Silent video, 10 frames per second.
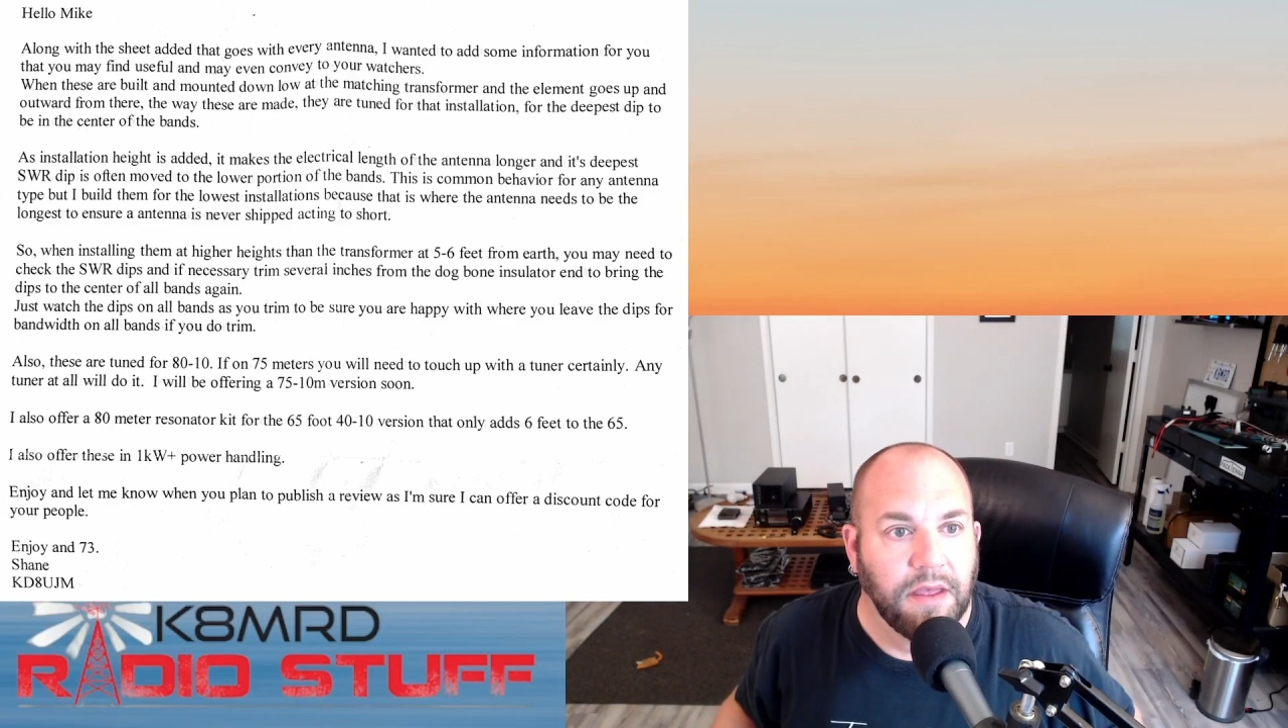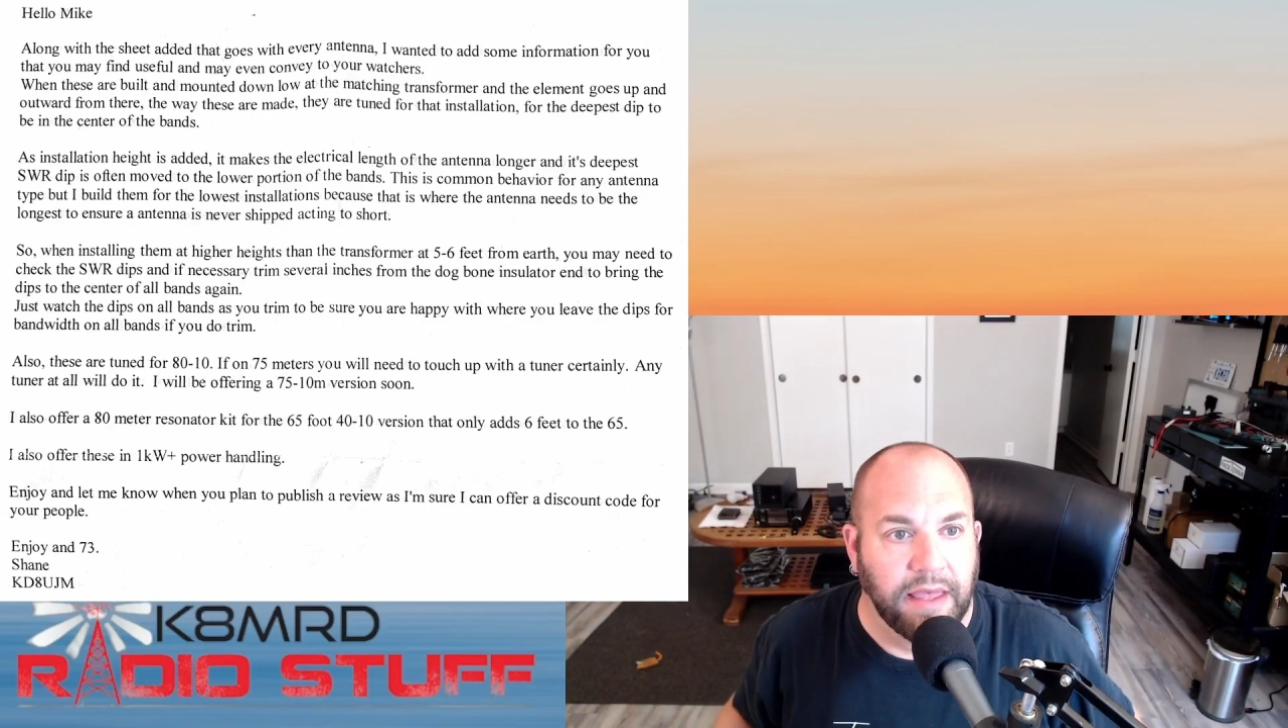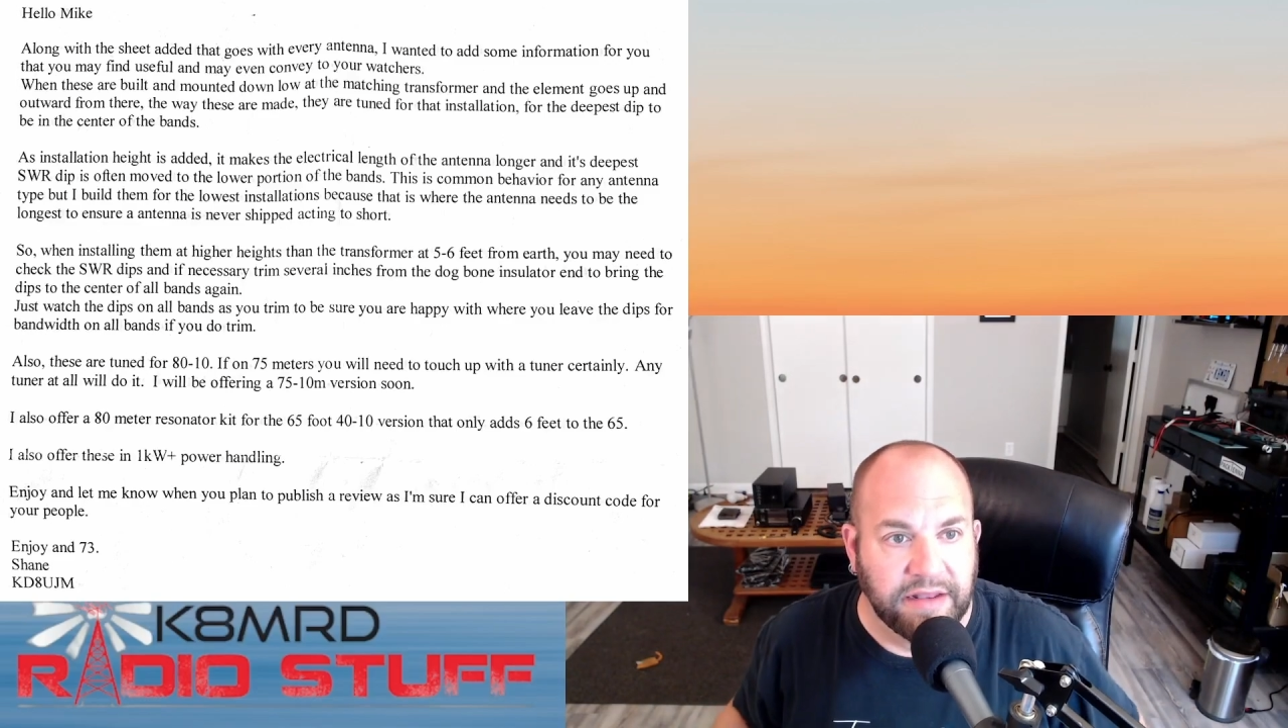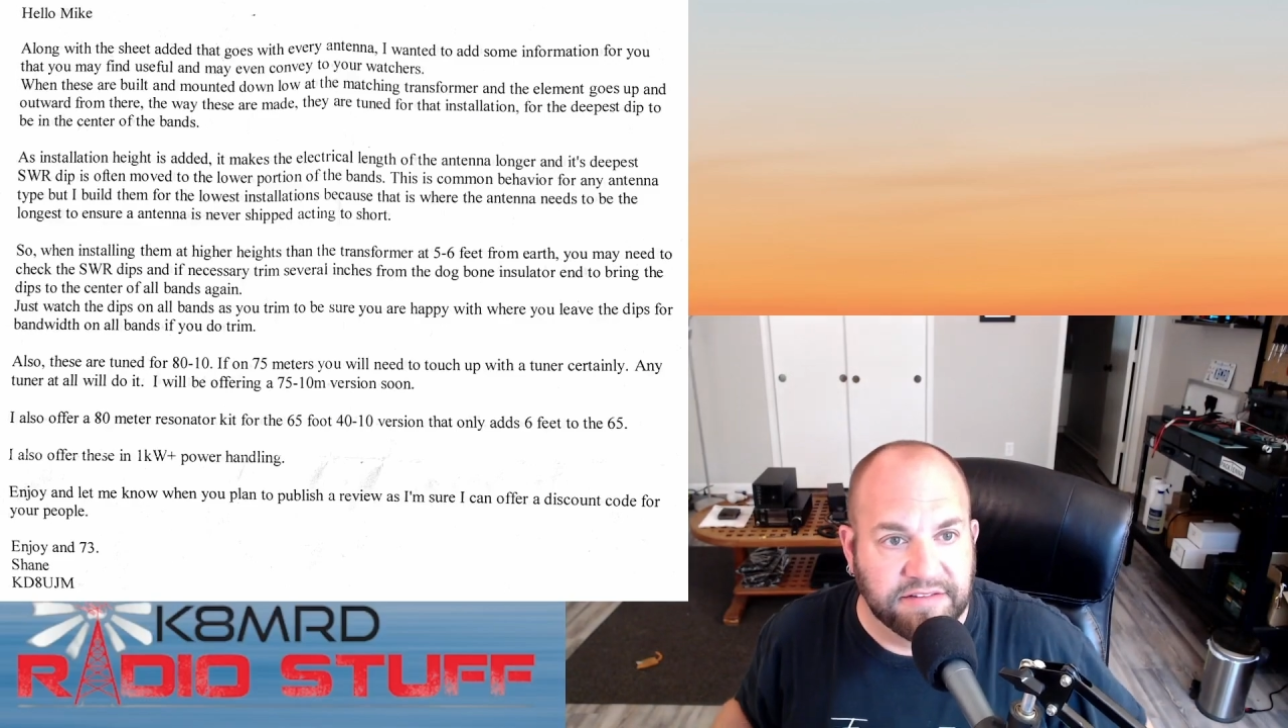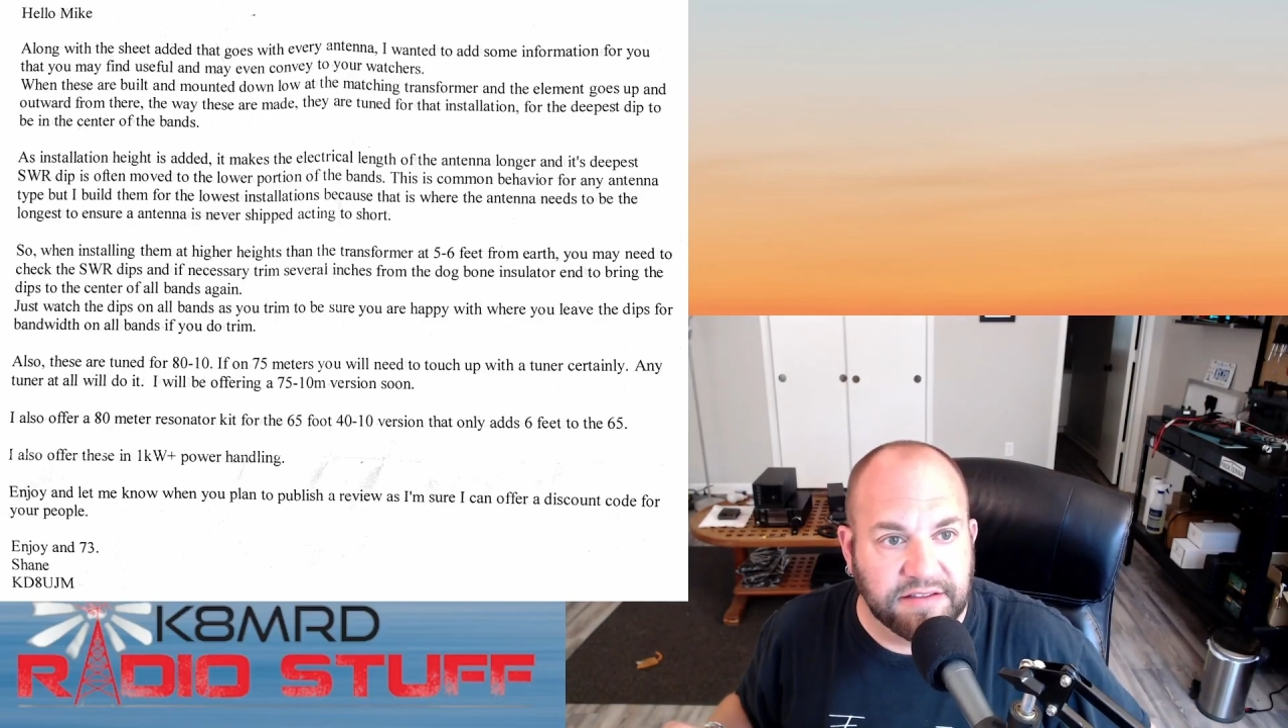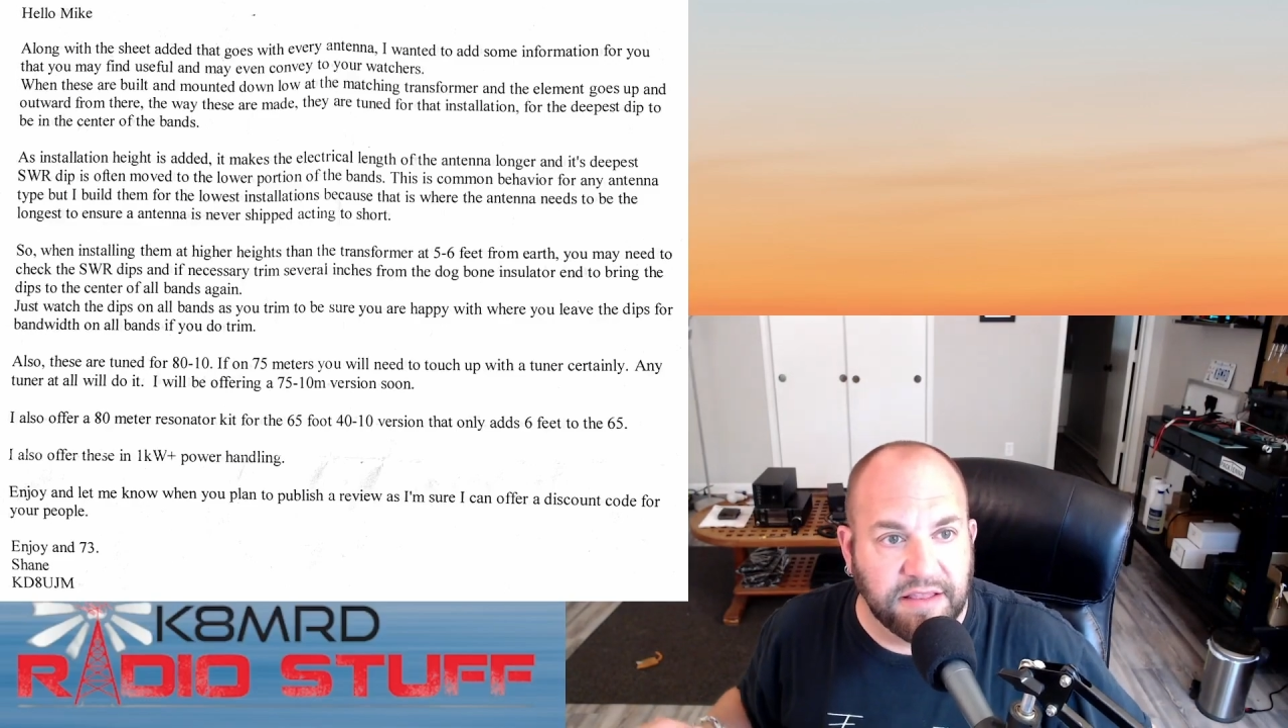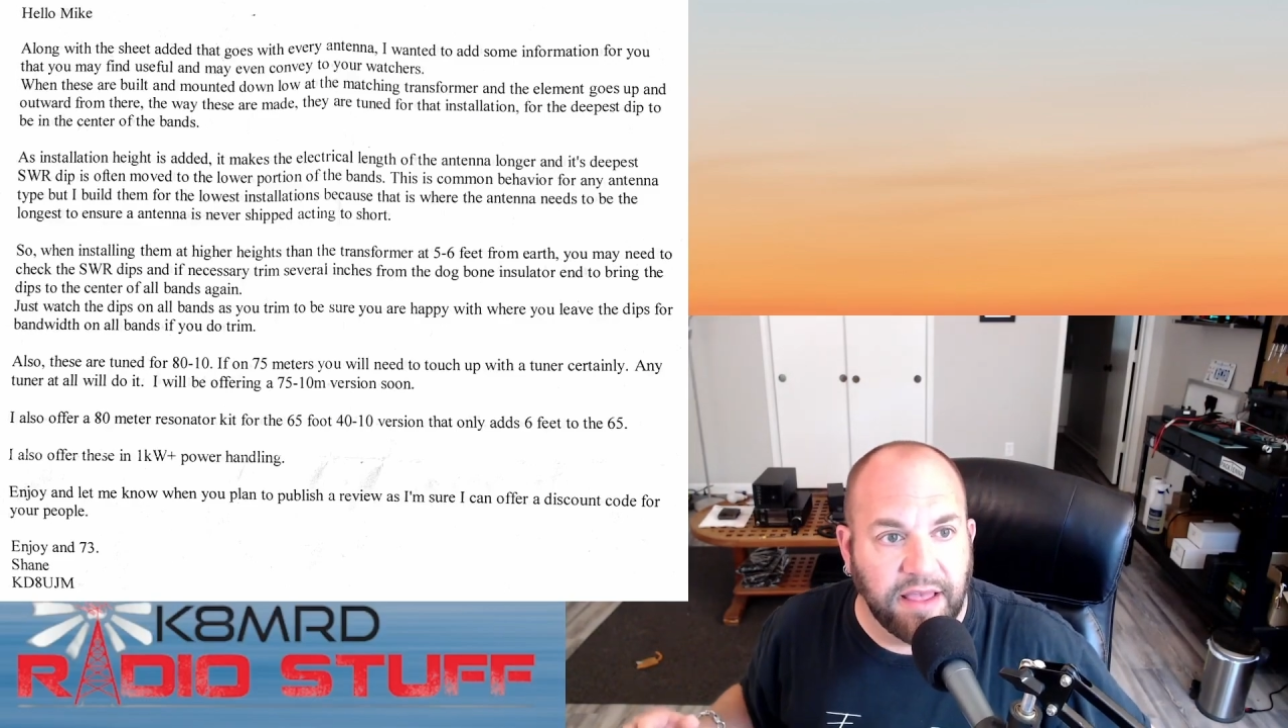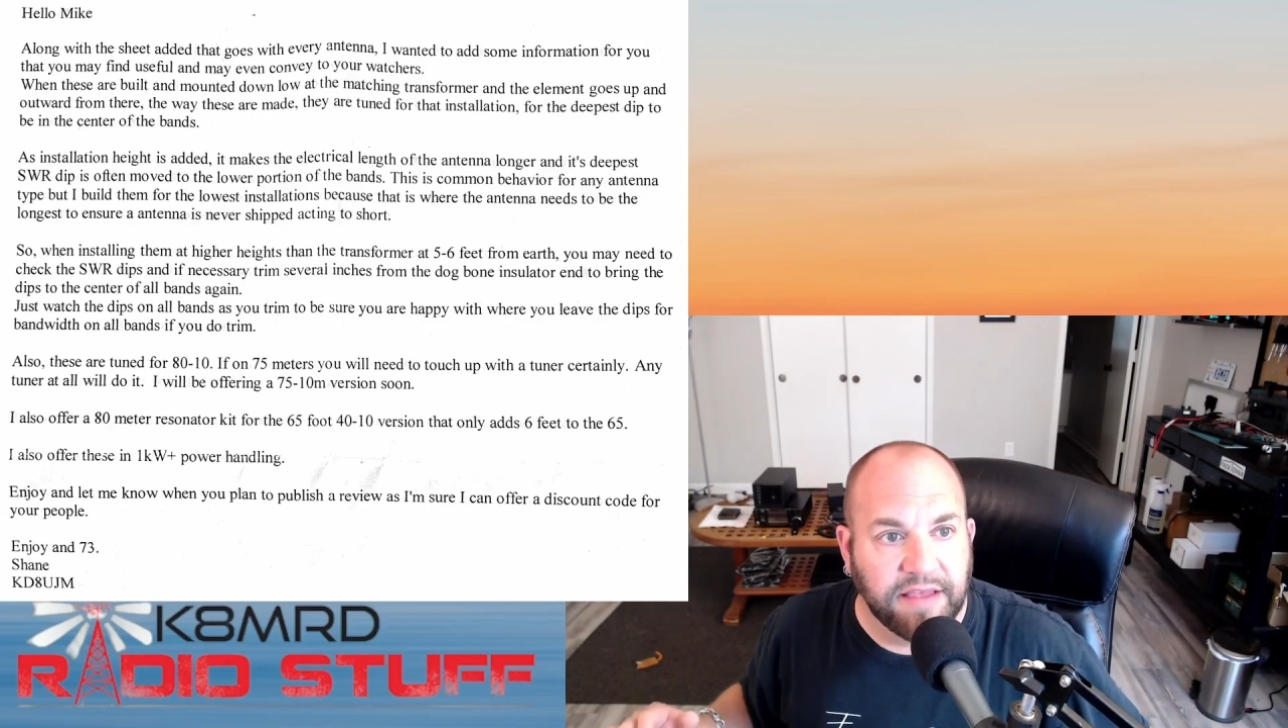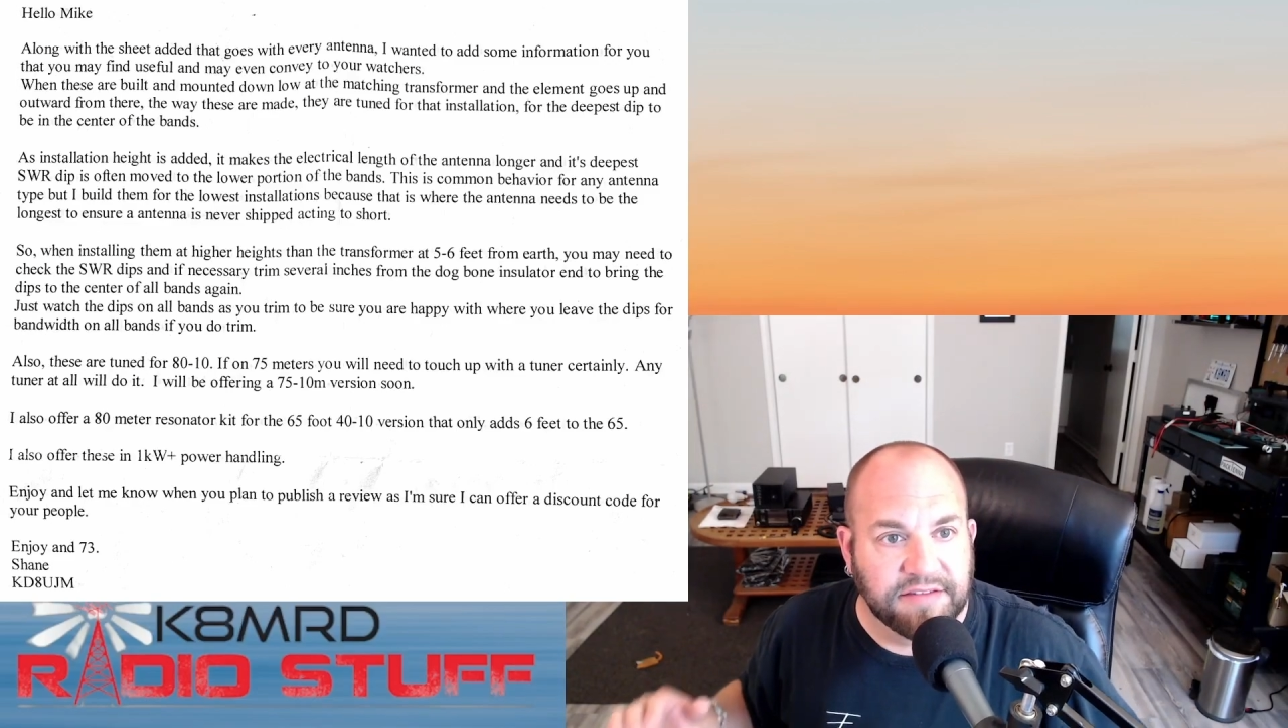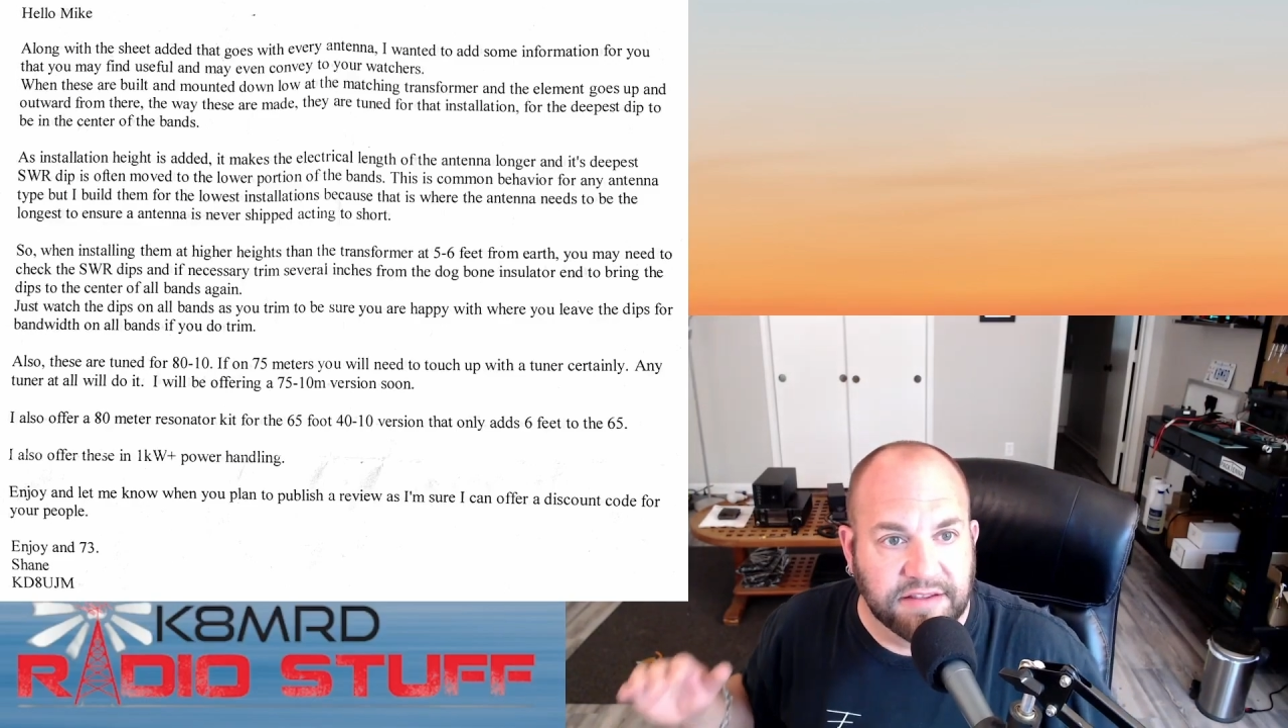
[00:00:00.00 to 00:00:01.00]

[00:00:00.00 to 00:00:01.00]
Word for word: And install as